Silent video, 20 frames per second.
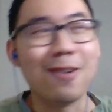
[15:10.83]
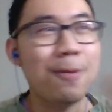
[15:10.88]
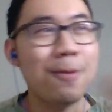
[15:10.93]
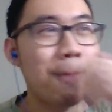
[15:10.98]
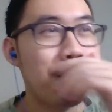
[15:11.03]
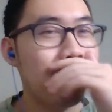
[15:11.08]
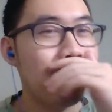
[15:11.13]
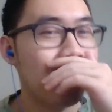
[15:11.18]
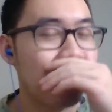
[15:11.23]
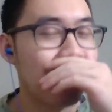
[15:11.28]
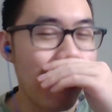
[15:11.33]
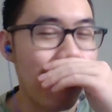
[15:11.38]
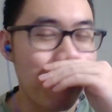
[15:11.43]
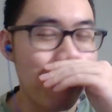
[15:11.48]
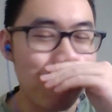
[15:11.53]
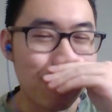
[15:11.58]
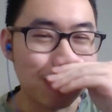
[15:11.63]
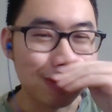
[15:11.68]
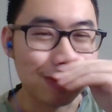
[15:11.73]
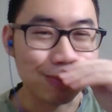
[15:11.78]
very
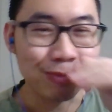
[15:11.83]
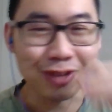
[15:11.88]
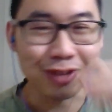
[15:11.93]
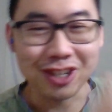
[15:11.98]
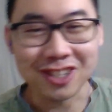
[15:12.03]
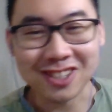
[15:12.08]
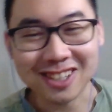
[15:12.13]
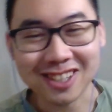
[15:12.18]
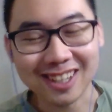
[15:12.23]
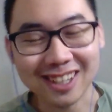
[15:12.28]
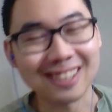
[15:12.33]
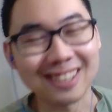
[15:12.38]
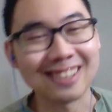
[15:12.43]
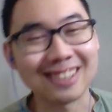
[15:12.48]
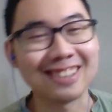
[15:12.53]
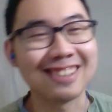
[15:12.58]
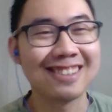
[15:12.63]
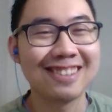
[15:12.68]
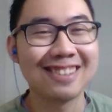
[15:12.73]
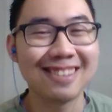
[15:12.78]
much appreciated.
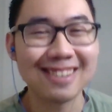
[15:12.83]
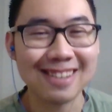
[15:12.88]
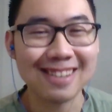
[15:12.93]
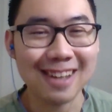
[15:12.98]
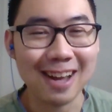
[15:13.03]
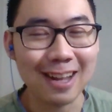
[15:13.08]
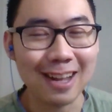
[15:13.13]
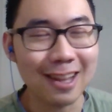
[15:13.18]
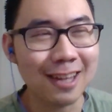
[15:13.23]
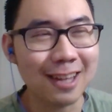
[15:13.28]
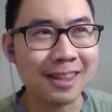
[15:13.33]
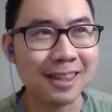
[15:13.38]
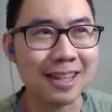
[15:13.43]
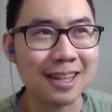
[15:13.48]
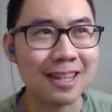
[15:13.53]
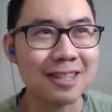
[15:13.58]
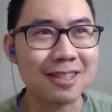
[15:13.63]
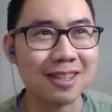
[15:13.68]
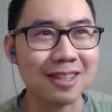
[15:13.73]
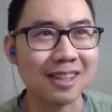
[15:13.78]
I like that
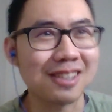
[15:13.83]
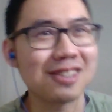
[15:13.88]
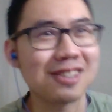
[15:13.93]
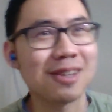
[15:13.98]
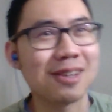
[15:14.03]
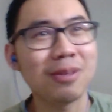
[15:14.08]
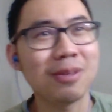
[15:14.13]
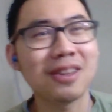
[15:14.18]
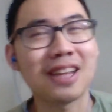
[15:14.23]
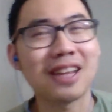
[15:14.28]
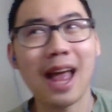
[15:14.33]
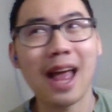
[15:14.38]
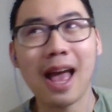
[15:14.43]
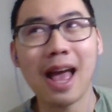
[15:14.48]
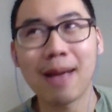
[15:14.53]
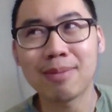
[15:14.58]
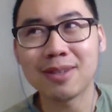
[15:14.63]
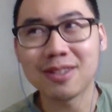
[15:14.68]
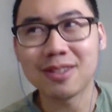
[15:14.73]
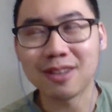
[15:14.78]
it's like something that
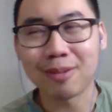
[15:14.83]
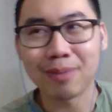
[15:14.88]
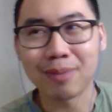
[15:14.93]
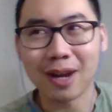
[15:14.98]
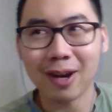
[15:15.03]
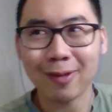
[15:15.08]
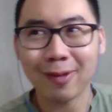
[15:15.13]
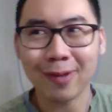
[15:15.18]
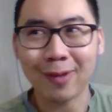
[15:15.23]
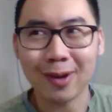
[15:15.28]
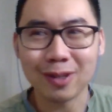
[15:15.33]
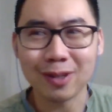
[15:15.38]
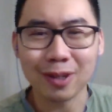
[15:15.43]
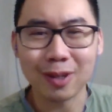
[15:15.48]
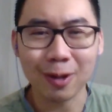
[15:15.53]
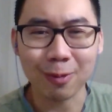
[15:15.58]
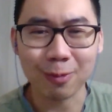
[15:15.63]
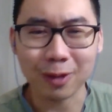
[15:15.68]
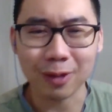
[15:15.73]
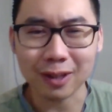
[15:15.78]
happens in the background. You
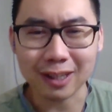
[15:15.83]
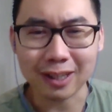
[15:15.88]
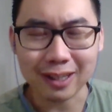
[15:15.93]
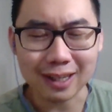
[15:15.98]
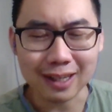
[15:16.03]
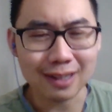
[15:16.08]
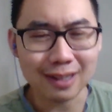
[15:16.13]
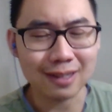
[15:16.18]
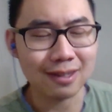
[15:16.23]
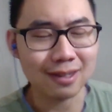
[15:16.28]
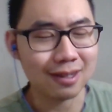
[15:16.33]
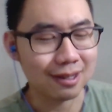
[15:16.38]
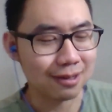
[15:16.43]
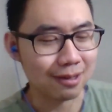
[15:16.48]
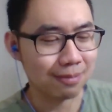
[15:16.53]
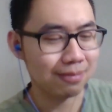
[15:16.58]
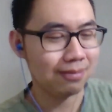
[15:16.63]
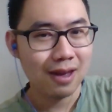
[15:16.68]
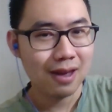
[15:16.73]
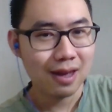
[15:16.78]
don't really need to
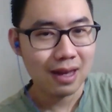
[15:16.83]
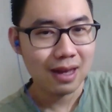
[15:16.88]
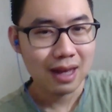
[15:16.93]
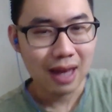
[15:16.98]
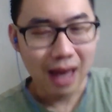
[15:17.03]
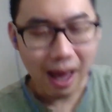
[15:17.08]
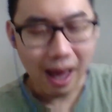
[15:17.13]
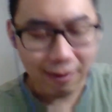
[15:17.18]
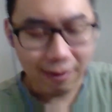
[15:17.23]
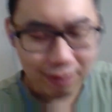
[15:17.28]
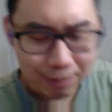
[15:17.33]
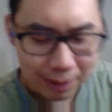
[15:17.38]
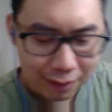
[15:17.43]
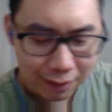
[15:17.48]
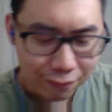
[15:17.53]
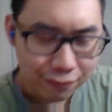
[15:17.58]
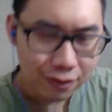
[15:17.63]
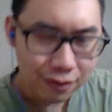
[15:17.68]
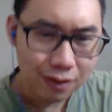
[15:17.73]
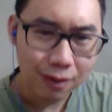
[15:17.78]
have it be
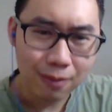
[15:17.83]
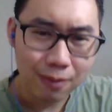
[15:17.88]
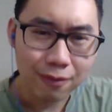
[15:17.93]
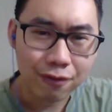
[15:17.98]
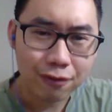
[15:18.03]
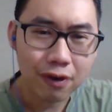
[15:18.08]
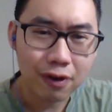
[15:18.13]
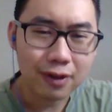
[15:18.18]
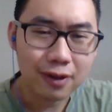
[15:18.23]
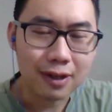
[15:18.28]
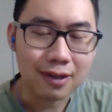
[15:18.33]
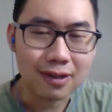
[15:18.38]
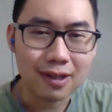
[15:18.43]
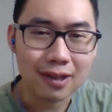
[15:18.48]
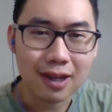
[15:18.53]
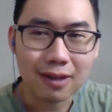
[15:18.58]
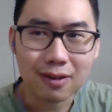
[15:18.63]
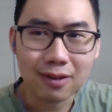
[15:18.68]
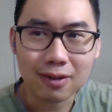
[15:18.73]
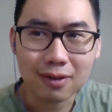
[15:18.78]
so front and
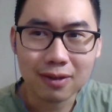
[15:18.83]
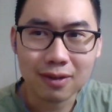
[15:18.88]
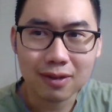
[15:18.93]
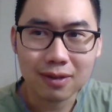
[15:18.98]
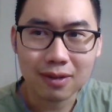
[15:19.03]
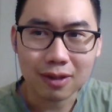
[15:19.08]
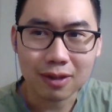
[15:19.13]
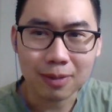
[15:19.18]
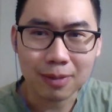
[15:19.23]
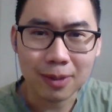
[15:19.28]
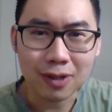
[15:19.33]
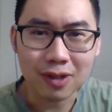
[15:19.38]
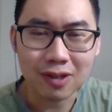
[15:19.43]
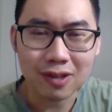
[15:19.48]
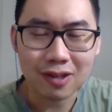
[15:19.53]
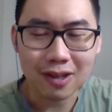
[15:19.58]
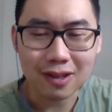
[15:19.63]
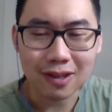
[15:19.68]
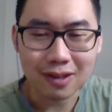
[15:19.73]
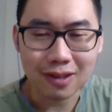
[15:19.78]
center, especially
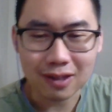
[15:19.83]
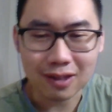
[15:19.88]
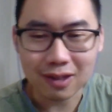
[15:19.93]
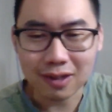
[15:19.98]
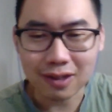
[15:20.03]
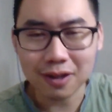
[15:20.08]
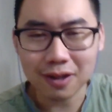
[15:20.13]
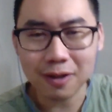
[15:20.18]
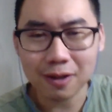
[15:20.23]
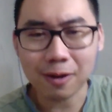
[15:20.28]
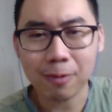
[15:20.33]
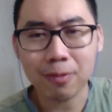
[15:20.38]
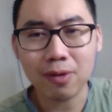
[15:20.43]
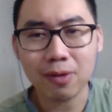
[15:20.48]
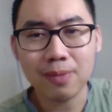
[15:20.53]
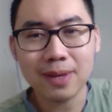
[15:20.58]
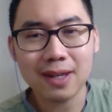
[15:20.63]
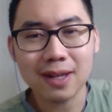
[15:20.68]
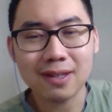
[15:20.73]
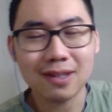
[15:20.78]
since this isn't a
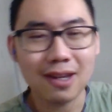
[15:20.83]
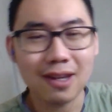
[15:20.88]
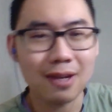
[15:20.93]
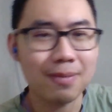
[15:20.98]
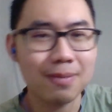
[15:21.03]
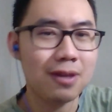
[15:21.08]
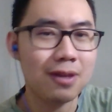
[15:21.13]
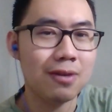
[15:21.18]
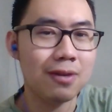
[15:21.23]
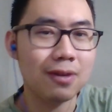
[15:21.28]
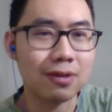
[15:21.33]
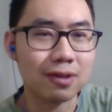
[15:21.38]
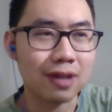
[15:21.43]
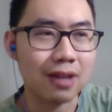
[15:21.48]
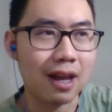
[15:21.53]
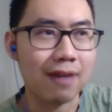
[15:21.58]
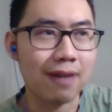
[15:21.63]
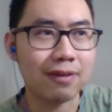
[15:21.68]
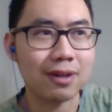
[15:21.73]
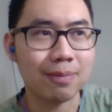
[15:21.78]
romance anime. You can just
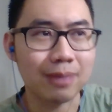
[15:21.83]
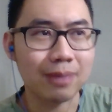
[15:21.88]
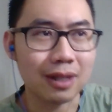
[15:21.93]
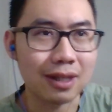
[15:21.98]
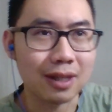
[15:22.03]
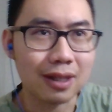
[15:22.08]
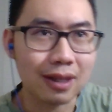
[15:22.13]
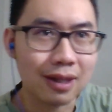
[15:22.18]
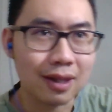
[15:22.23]
have it be